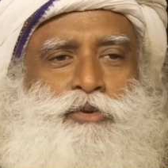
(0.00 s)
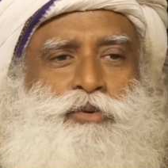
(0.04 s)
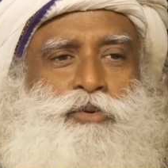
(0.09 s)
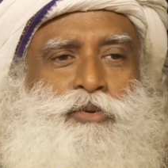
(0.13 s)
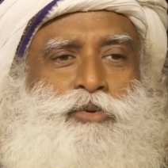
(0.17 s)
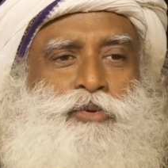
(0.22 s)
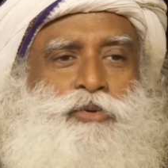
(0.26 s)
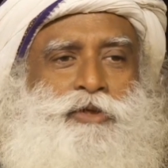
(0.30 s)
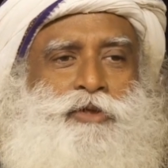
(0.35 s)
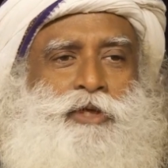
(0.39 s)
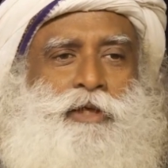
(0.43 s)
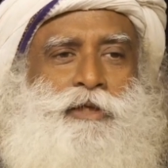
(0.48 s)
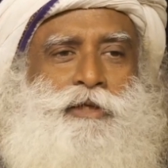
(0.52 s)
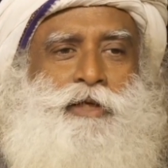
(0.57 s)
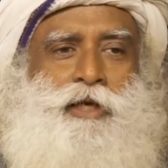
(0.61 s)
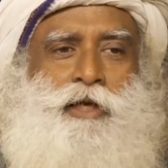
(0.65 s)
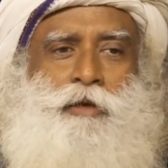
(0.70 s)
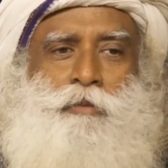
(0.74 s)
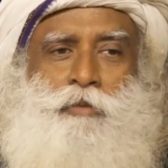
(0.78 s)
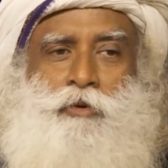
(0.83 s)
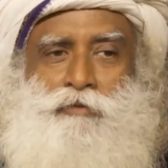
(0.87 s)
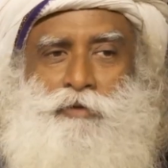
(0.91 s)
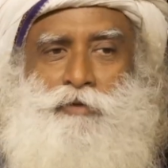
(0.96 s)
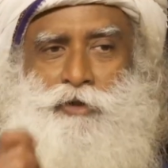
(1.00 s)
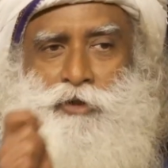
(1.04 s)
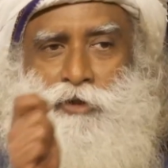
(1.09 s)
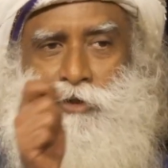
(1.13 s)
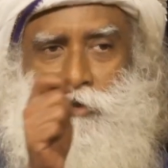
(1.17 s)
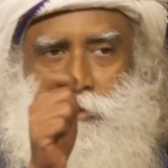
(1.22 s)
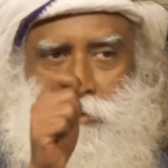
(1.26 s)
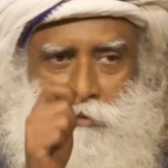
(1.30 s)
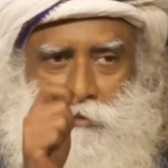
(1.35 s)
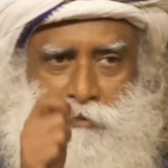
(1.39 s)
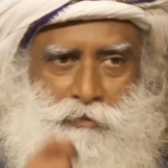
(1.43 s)
crude checks anymore, we
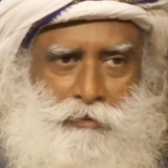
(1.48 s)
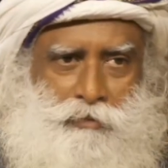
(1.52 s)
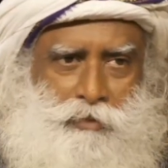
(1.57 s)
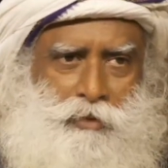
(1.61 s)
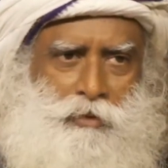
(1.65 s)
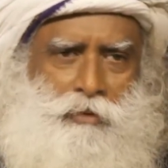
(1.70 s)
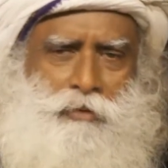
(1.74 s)
just… You know,